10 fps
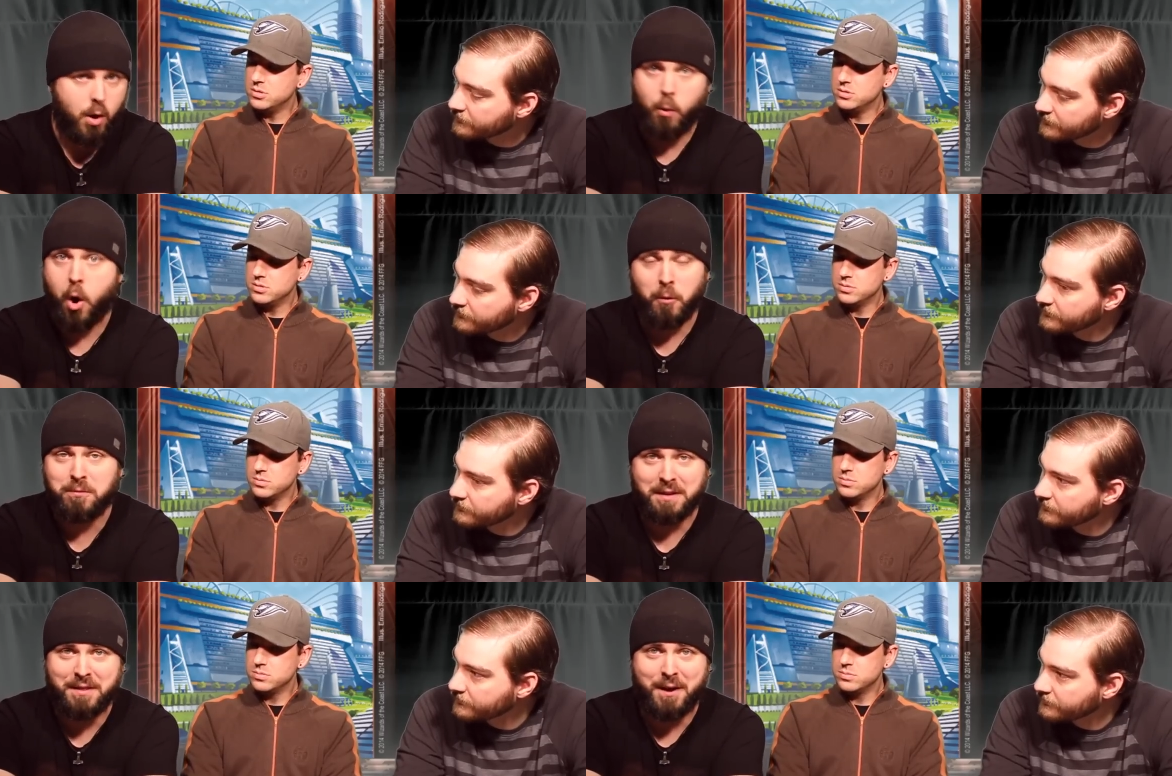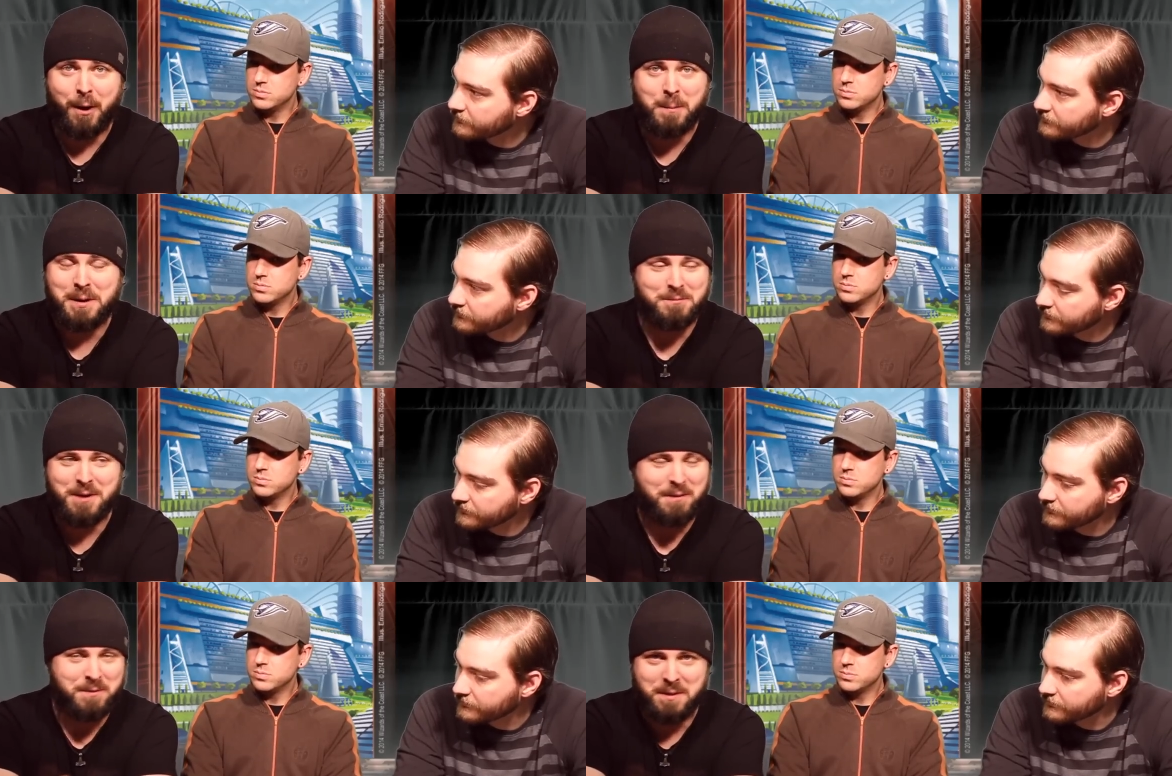Speaker 1: Hopefully they are. I mean, if
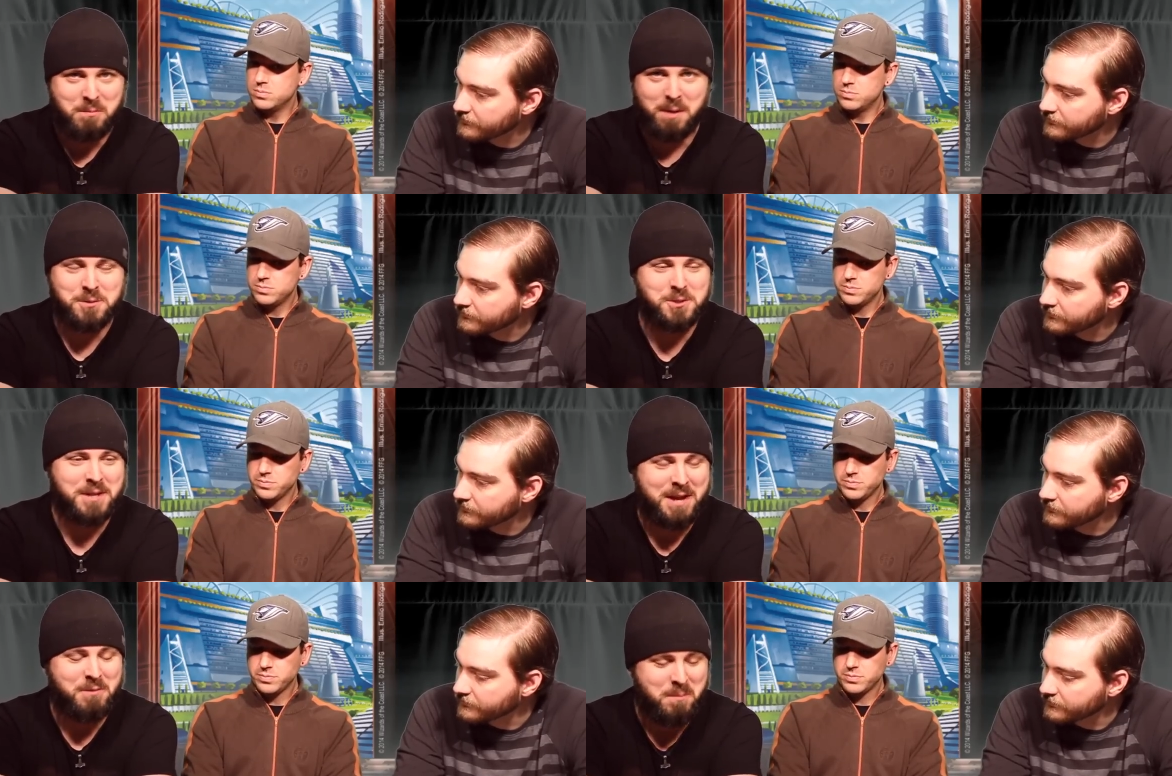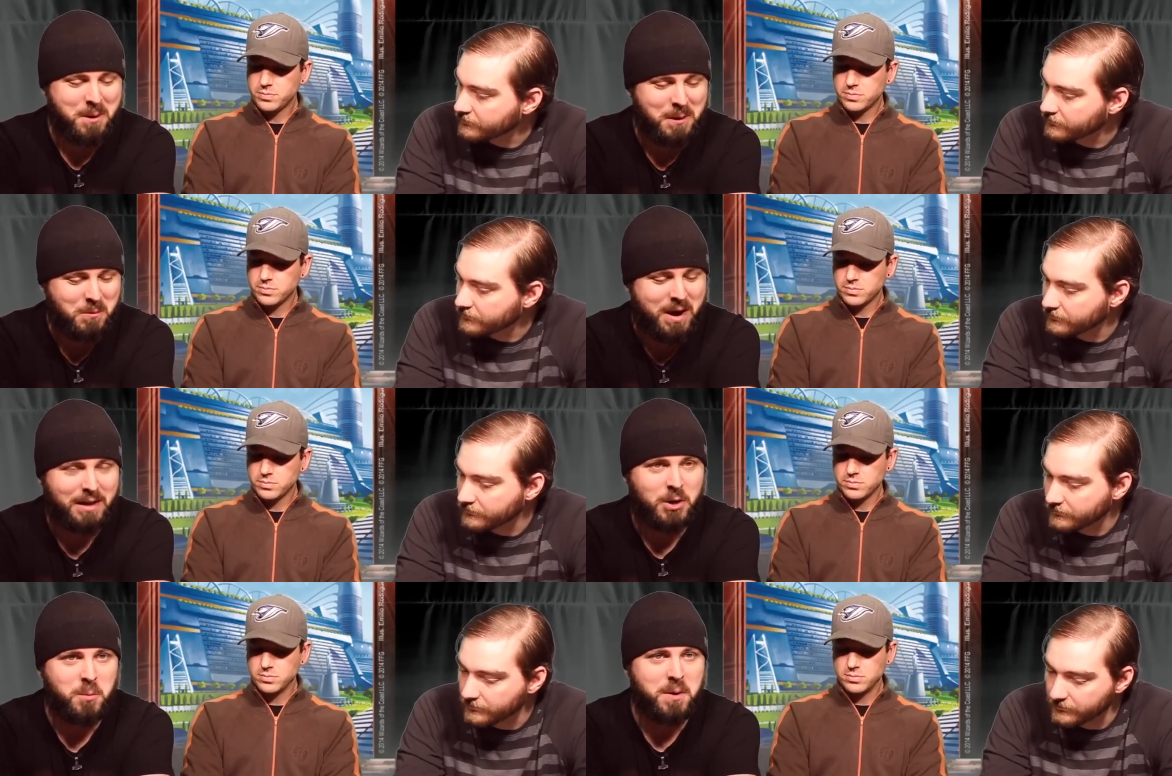not, then they probably should have gave up on it a while ago.